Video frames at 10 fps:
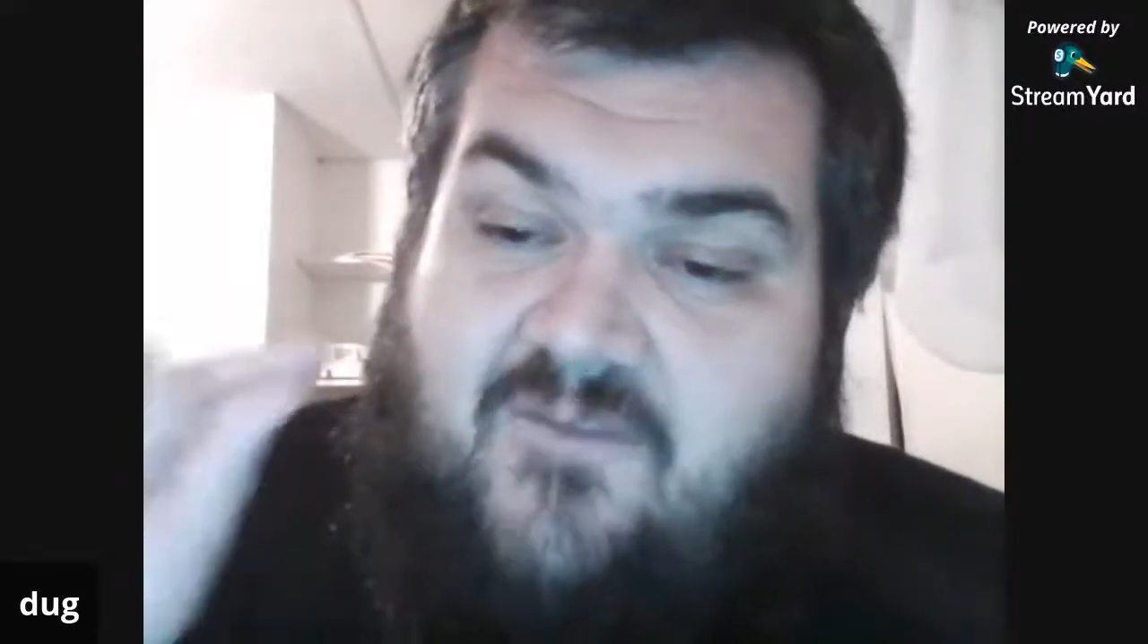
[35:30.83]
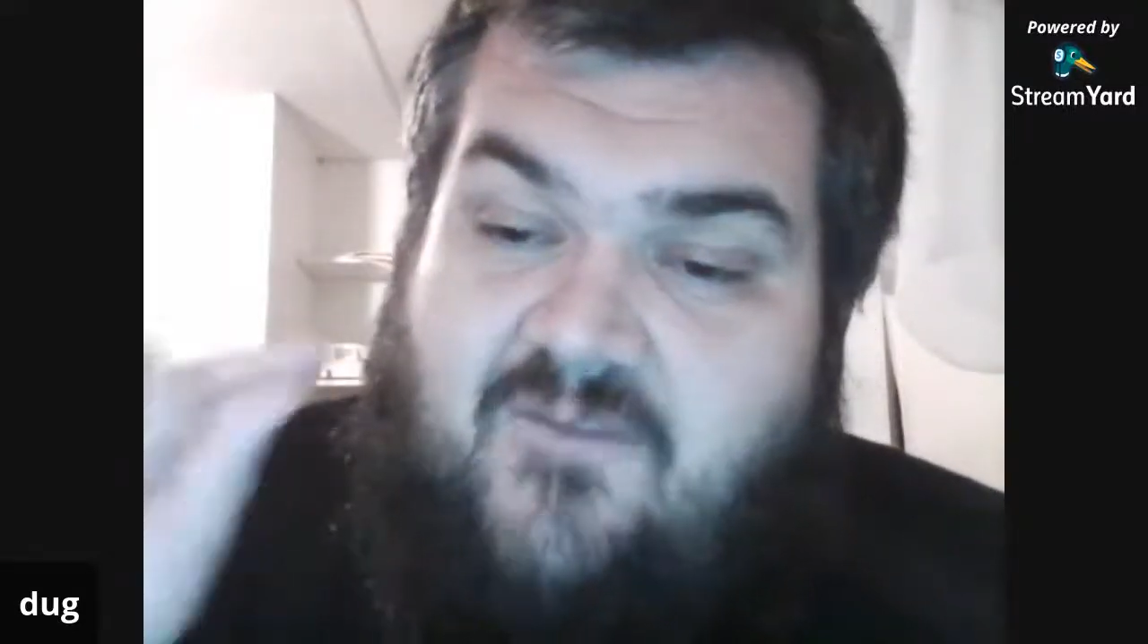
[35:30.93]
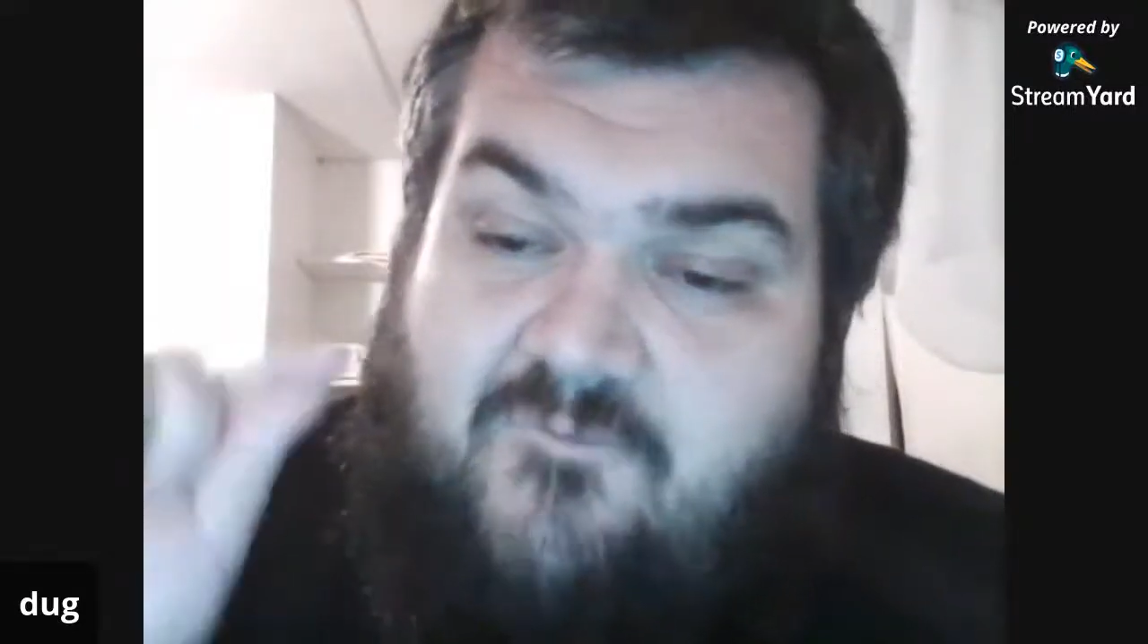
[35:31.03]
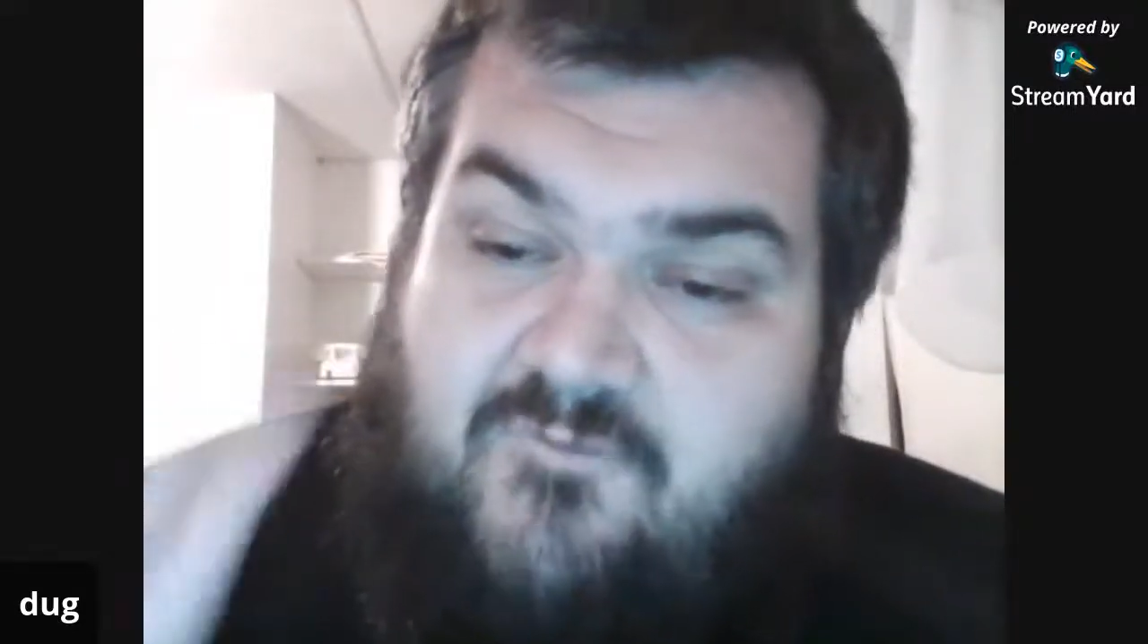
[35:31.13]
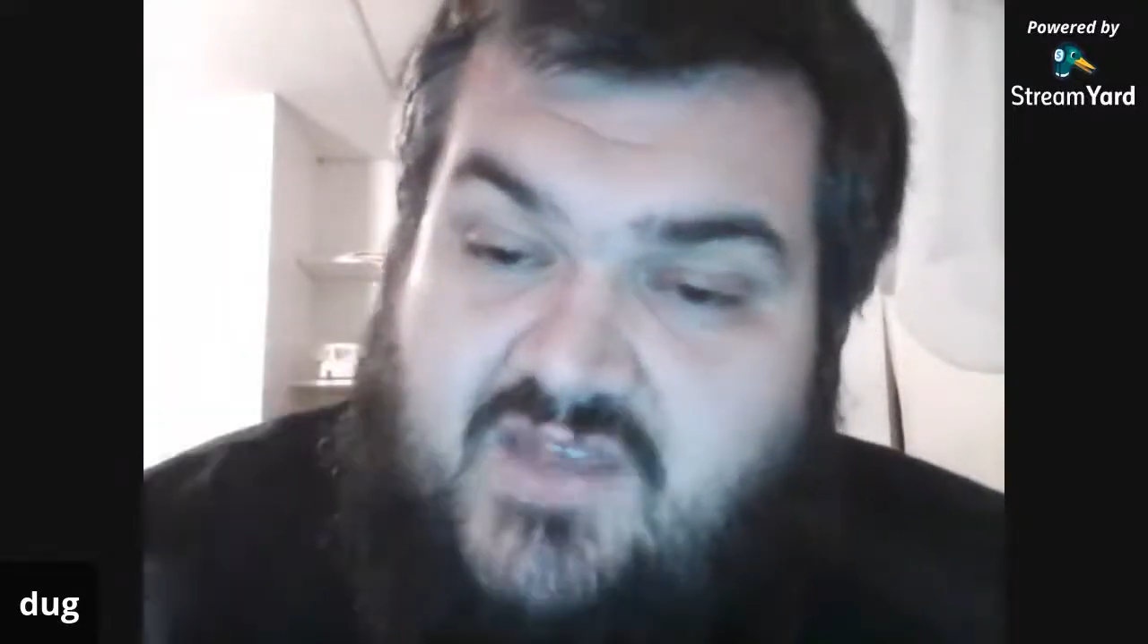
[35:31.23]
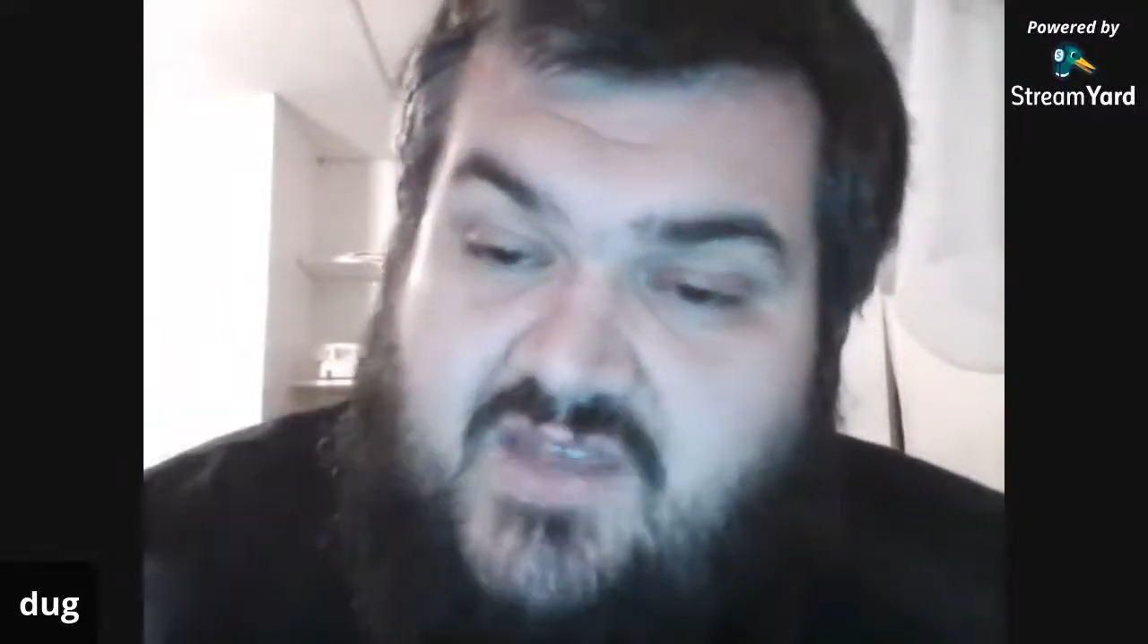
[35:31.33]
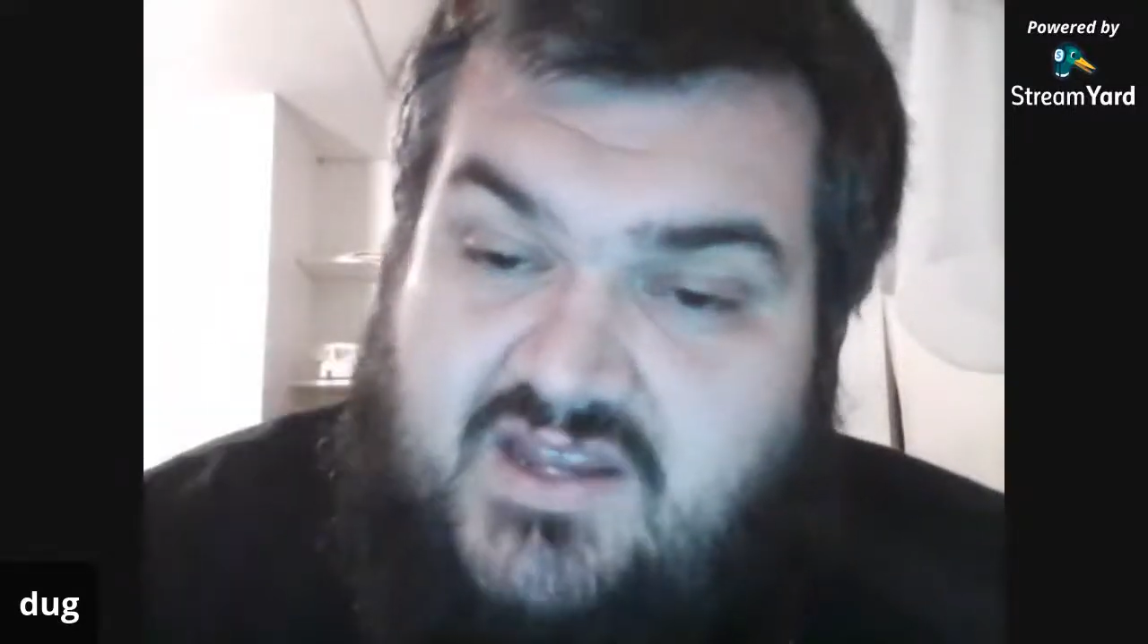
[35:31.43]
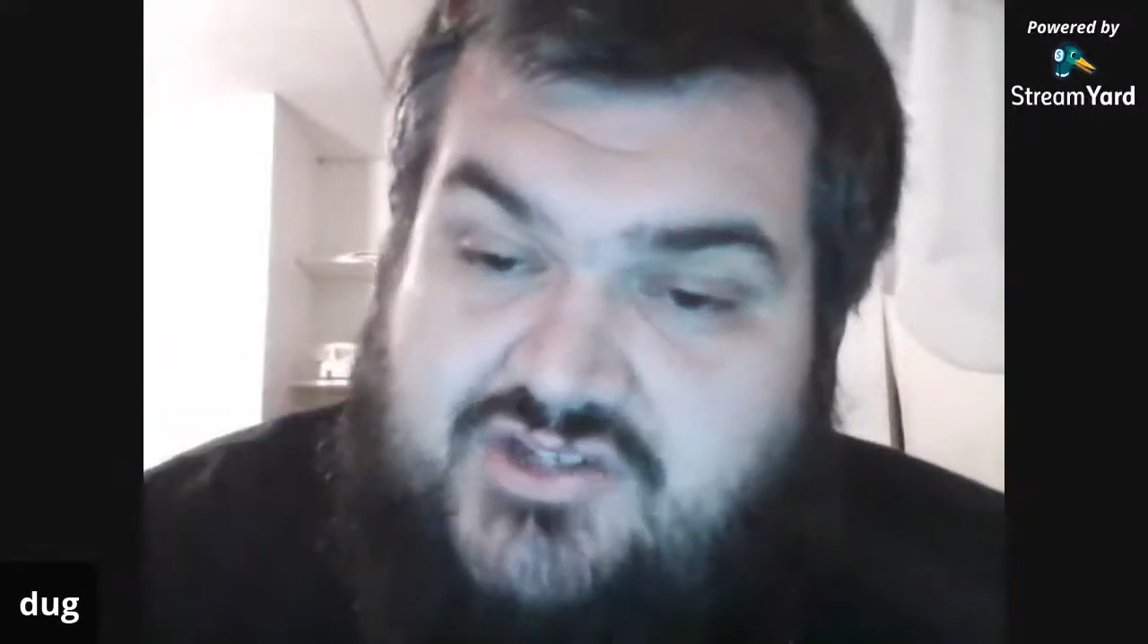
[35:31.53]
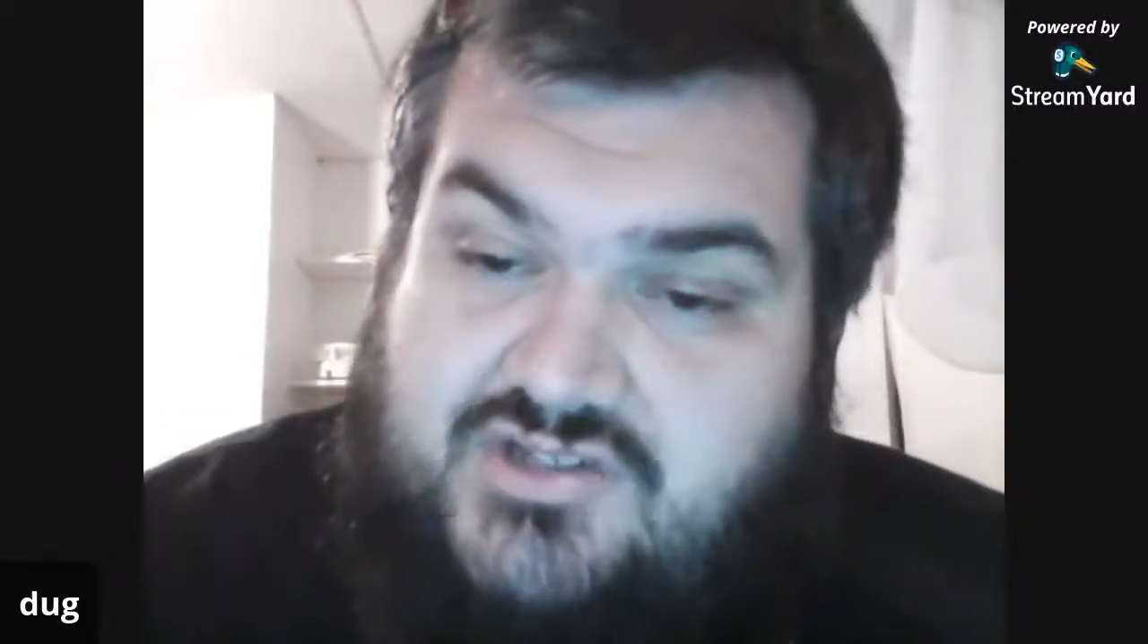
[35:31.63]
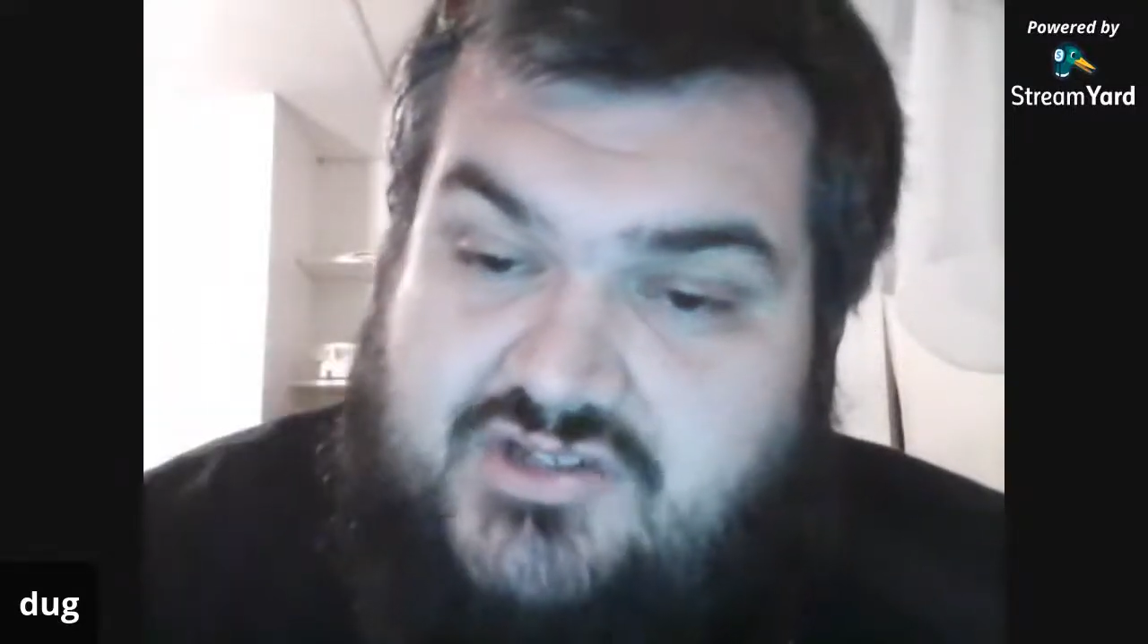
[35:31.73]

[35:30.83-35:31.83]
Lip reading: finished.